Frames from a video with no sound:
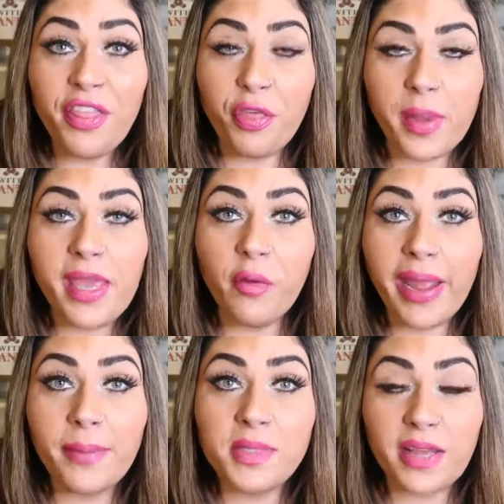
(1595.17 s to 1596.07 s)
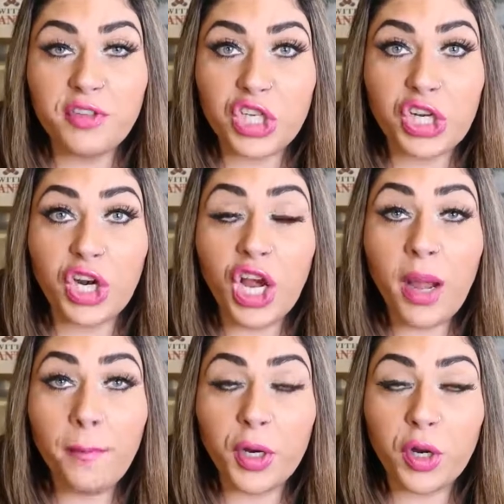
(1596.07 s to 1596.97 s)
3 grams of sugar
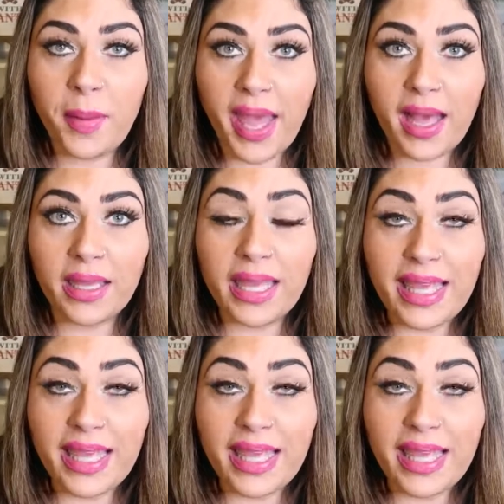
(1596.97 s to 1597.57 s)
per bag.